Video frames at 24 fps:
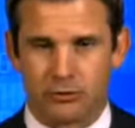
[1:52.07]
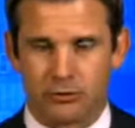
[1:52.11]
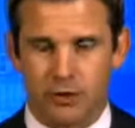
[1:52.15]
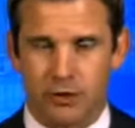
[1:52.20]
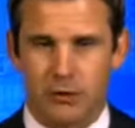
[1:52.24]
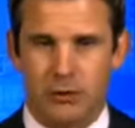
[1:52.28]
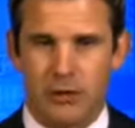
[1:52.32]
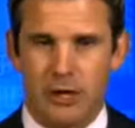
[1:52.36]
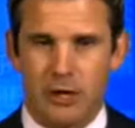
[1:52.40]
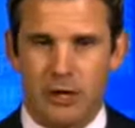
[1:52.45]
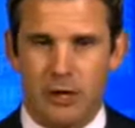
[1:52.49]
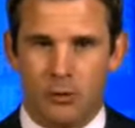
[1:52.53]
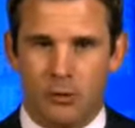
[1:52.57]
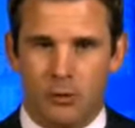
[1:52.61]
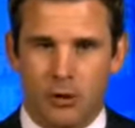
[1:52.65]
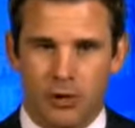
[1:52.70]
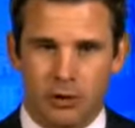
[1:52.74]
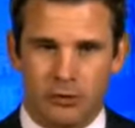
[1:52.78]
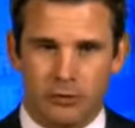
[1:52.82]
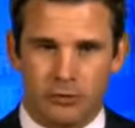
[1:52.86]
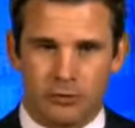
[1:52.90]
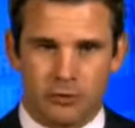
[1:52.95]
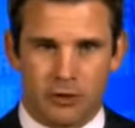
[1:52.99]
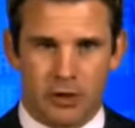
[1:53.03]
So
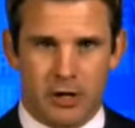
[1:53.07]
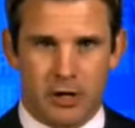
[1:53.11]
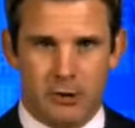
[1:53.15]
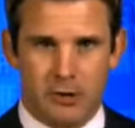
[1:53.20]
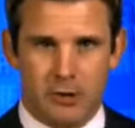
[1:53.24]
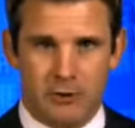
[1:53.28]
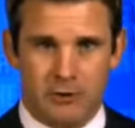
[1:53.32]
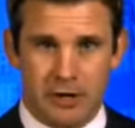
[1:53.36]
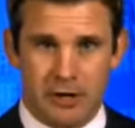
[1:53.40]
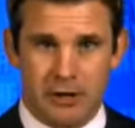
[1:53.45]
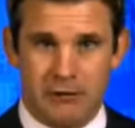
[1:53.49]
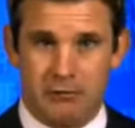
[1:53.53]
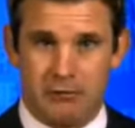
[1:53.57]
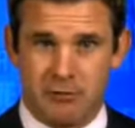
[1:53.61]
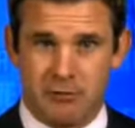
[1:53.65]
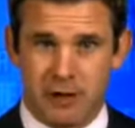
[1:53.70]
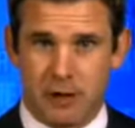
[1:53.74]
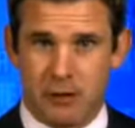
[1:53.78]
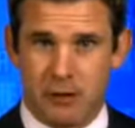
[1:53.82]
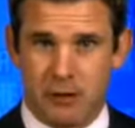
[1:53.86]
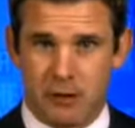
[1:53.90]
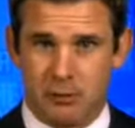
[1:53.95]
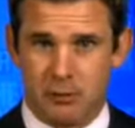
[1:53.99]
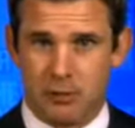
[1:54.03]
what you saw is a
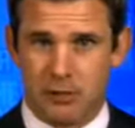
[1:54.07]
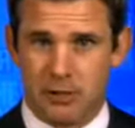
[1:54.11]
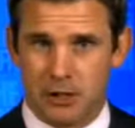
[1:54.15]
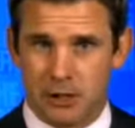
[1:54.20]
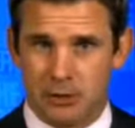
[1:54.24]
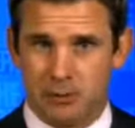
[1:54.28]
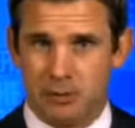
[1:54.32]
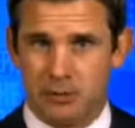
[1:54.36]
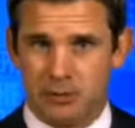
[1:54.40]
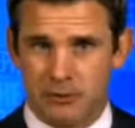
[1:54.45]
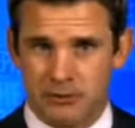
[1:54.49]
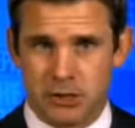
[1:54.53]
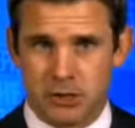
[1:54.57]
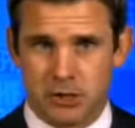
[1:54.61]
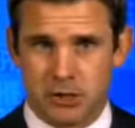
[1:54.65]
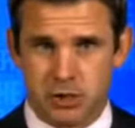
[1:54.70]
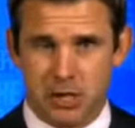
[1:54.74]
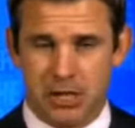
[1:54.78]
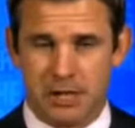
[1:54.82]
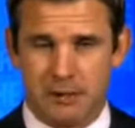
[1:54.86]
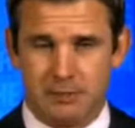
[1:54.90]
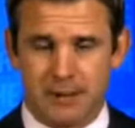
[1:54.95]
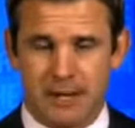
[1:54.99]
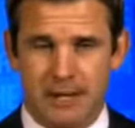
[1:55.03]
very real
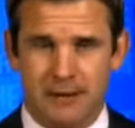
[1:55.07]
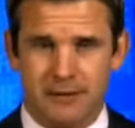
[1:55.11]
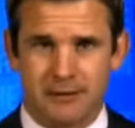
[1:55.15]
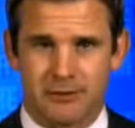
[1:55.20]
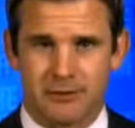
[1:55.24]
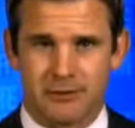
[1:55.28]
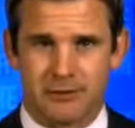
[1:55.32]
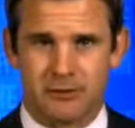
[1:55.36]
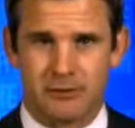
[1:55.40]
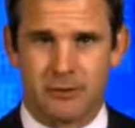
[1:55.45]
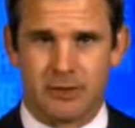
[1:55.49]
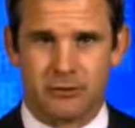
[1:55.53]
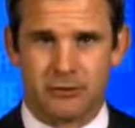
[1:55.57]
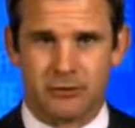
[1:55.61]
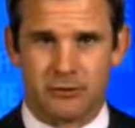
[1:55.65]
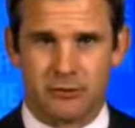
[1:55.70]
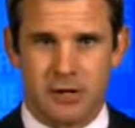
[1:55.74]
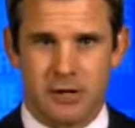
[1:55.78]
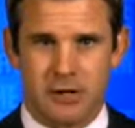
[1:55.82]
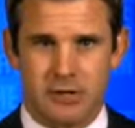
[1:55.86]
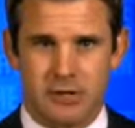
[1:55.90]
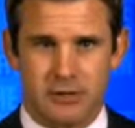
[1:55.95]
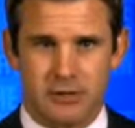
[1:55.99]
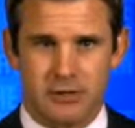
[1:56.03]
positioning by this
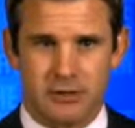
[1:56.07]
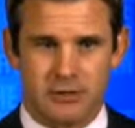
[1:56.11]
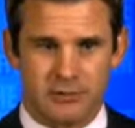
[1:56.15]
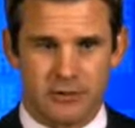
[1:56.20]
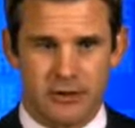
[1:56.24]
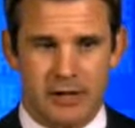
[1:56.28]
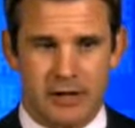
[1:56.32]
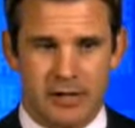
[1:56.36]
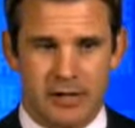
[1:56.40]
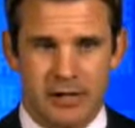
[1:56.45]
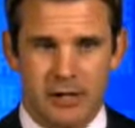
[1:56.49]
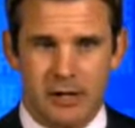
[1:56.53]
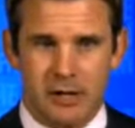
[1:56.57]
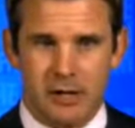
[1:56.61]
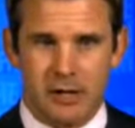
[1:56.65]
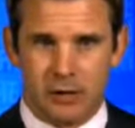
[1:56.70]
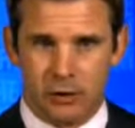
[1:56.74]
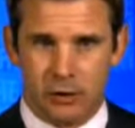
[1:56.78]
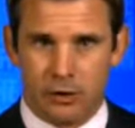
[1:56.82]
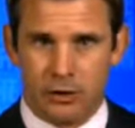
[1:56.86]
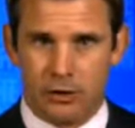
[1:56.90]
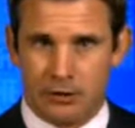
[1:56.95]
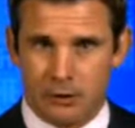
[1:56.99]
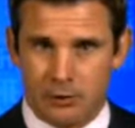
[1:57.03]
administration to say,
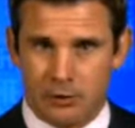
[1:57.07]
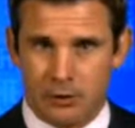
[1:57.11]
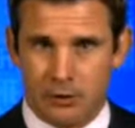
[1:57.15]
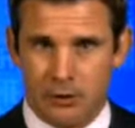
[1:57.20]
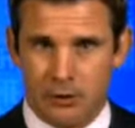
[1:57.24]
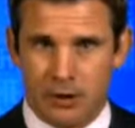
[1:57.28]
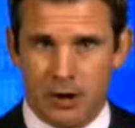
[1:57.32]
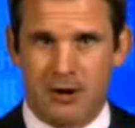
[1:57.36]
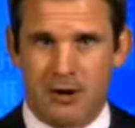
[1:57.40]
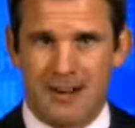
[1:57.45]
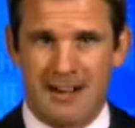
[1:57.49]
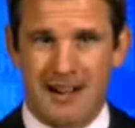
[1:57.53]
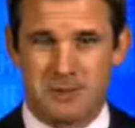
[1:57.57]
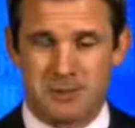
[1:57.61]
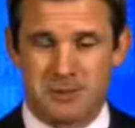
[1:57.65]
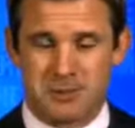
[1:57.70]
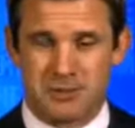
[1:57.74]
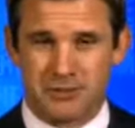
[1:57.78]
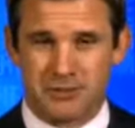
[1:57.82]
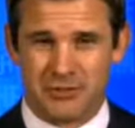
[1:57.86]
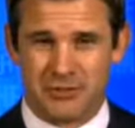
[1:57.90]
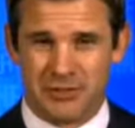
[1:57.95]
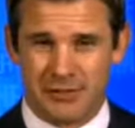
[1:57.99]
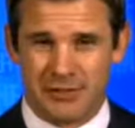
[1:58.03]
look, there are
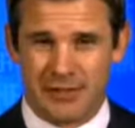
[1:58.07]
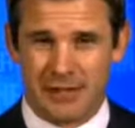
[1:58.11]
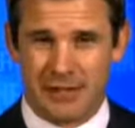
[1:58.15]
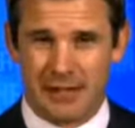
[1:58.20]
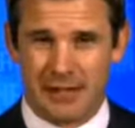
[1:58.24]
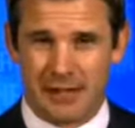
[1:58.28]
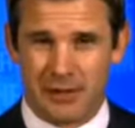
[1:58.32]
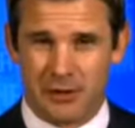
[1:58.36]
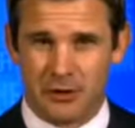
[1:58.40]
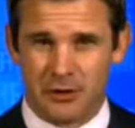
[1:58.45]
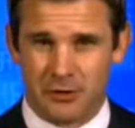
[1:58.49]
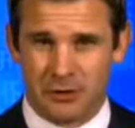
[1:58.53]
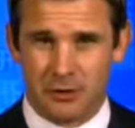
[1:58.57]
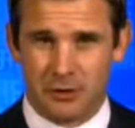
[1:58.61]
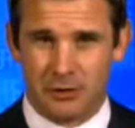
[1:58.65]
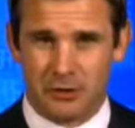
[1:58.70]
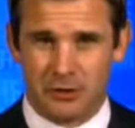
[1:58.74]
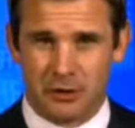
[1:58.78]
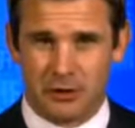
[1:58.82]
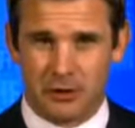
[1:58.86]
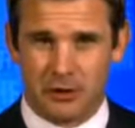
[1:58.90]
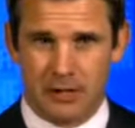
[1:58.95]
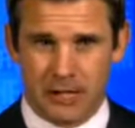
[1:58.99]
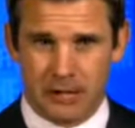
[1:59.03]
options to take out your
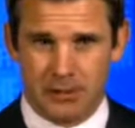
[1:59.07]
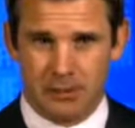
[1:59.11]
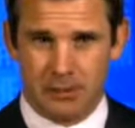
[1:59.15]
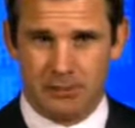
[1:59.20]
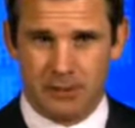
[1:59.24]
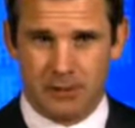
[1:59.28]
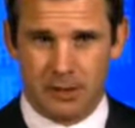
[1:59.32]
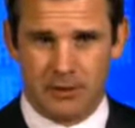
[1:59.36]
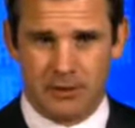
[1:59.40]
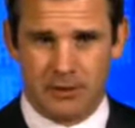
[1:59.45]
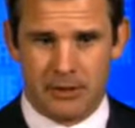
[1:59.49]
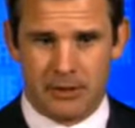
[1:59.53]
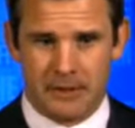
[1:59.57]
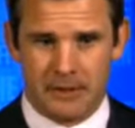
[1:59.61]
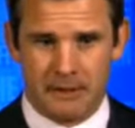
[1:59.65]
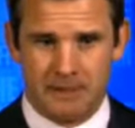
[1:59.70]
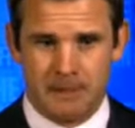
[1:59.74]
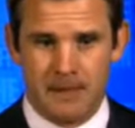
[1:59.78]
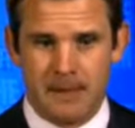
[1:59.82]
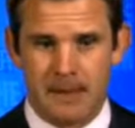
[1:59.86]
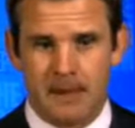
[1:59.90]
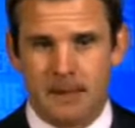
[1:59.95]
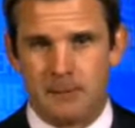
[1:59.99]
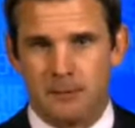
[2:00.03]
nuclear capability,
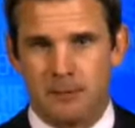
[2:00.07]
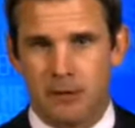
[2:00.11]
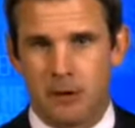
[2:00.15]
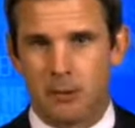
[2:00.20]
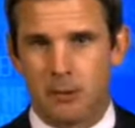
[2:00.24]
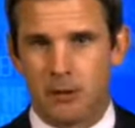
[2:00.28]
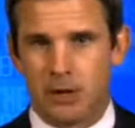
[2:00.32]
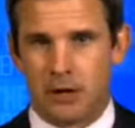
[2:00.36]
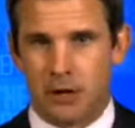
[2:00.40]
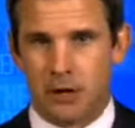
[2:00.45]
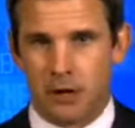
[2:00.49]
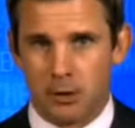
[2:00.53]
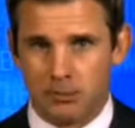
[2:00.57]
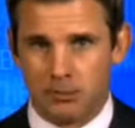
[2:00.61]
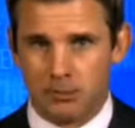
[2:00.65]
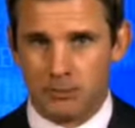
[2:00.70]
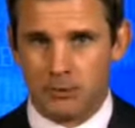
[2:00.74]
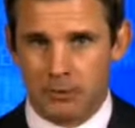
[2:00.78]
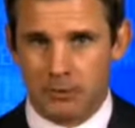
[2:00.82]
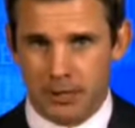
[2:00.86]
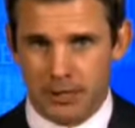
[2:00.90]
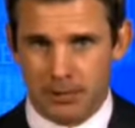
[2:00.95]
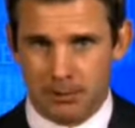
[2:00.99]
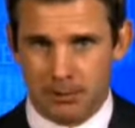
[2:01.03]
but we hope
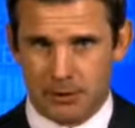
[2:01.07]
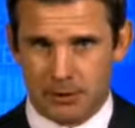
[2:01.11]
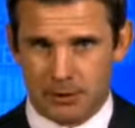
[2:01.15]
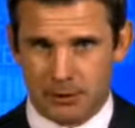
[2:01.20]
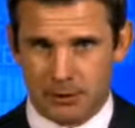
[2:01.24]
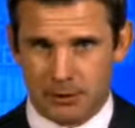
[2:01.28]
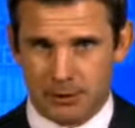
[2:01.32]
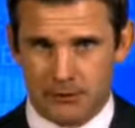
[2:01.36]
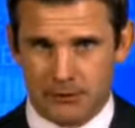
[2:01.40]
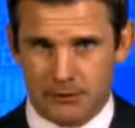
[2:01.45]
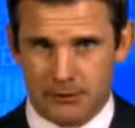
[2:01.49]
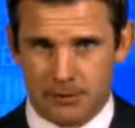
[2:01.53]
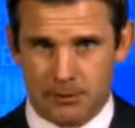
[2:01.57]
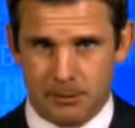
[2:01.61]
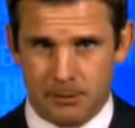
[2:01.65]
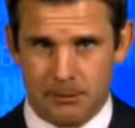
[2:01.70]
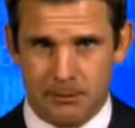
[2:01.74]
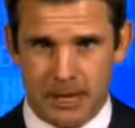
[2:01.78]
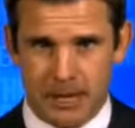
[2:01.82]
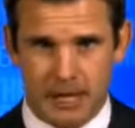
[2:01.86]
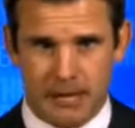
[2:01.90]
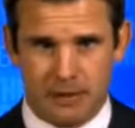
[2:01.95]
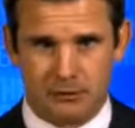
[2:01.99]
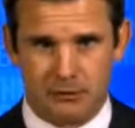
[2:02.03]
to be able to do it
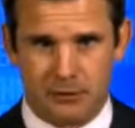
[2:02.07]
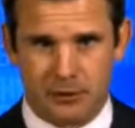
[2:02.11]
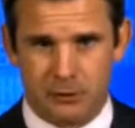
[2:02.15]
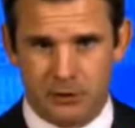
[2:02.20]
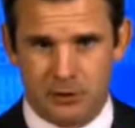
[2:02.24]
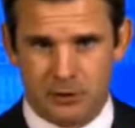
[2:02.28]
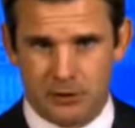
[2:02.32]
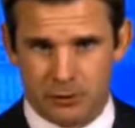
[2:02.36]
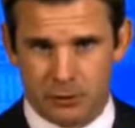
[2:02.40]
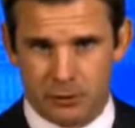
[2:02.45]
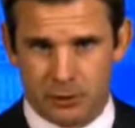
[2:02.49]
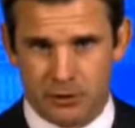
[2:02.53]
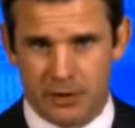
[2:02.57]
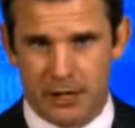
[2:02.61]
diplomatically, which is